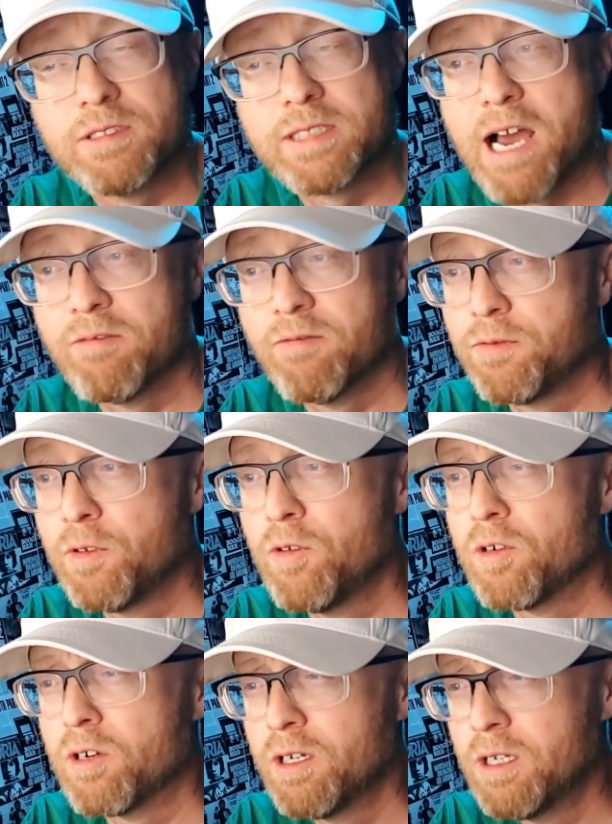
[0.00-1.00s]
town
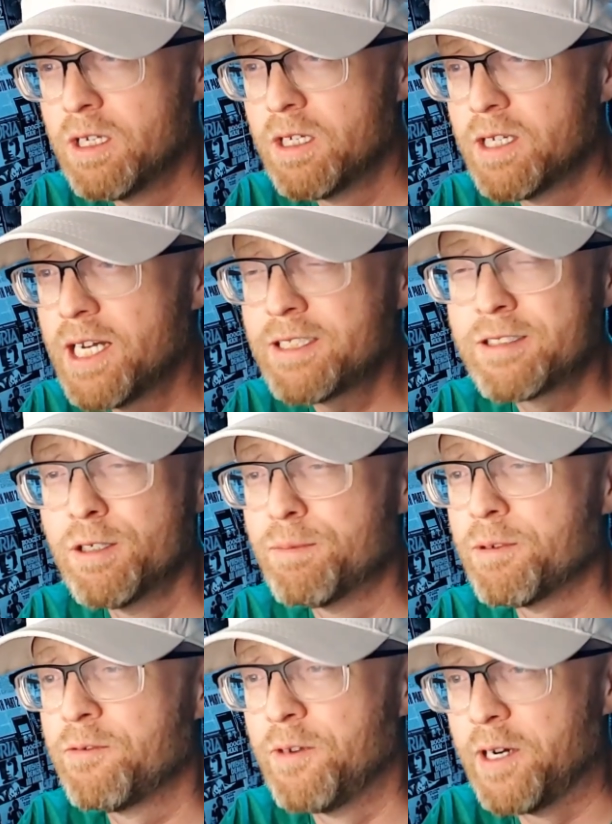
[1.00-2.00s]
floor. That's
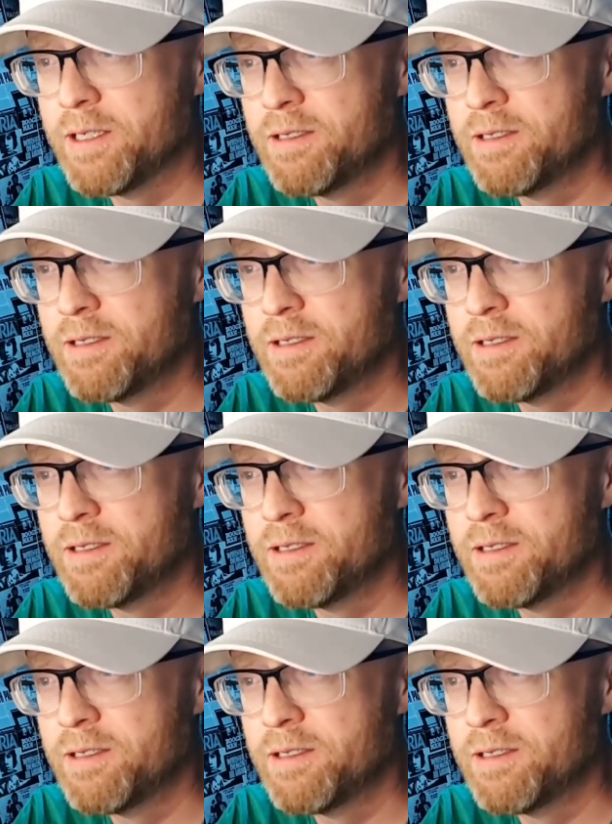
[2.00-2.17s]
super fun,